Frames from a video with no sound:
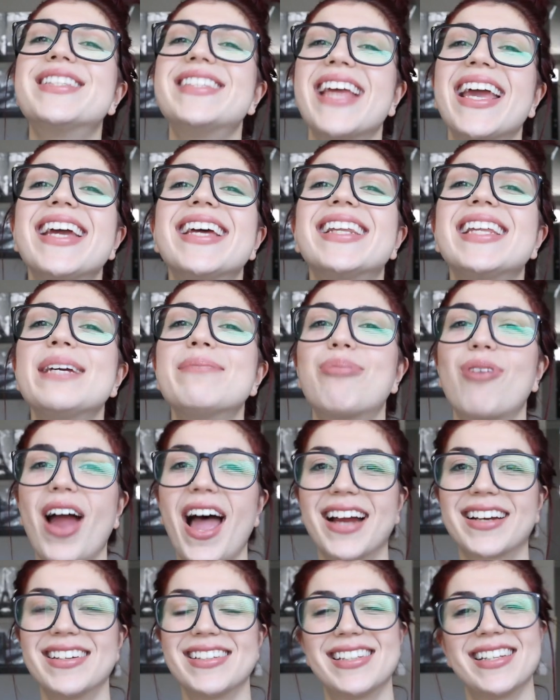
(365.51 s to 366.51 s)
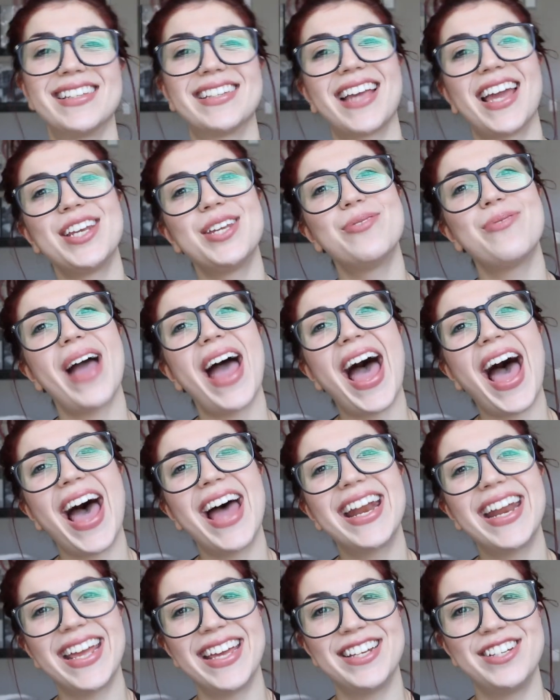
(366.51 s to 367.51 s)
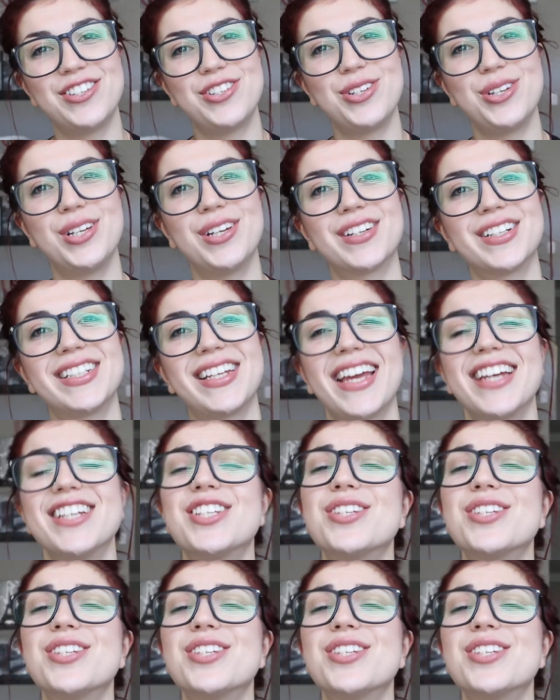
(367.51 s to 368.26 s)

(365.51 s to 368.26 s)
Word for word: daily practices can you add into your day